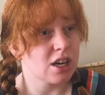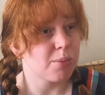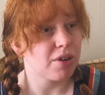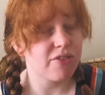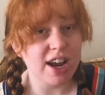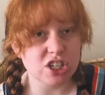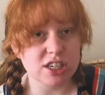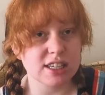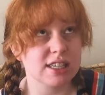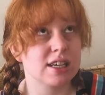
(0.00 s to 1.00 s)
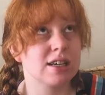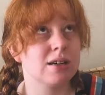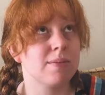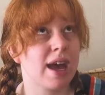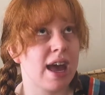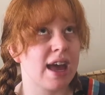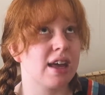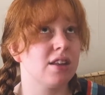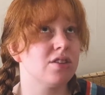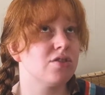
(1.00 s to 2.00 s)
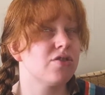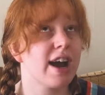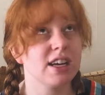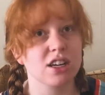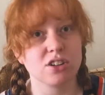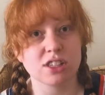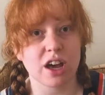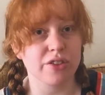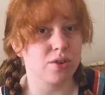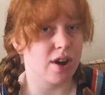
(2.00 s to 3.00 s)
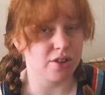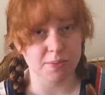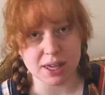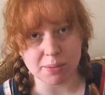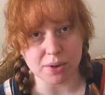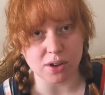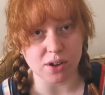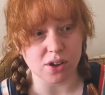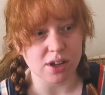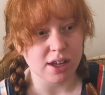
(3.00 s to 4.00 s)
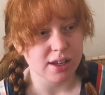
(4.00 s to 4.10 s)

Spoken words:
perfectionism and finding yourself through other people,